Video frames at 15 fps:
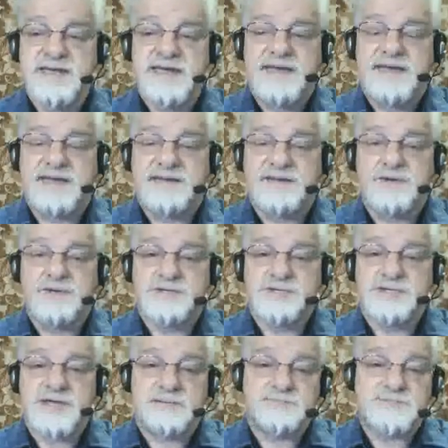in good
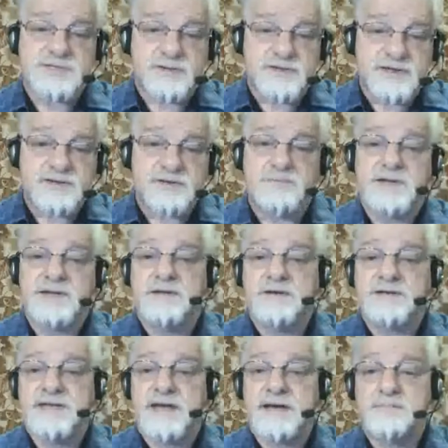shape so they could be
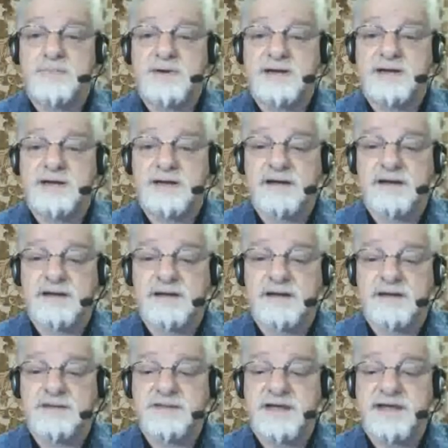looked at by
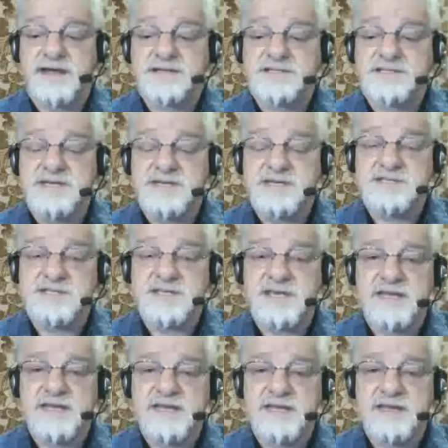uh, the SEC
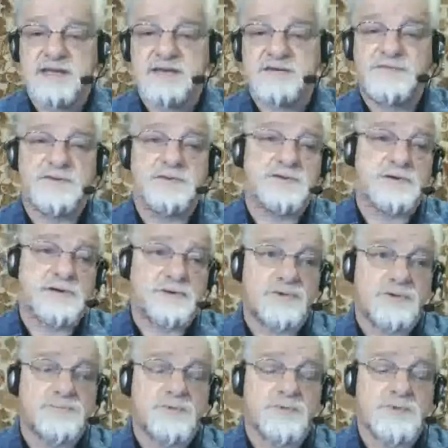if you're a
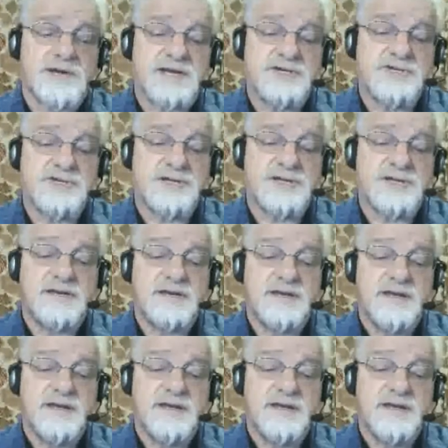corporation